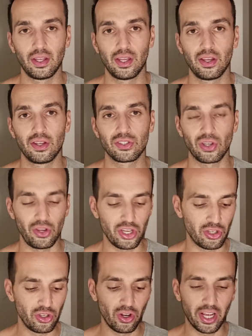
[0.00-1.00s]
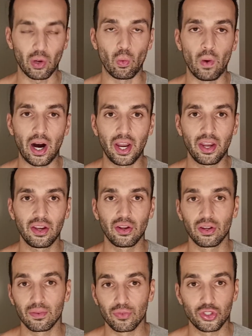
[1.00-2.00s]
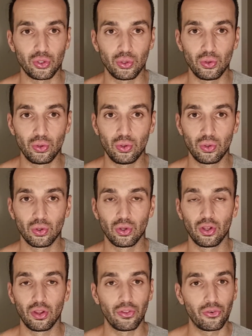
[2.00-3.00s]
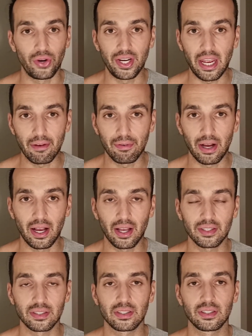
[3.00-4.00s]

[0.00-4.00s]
So you can do like a 1, 2, 3 day fast.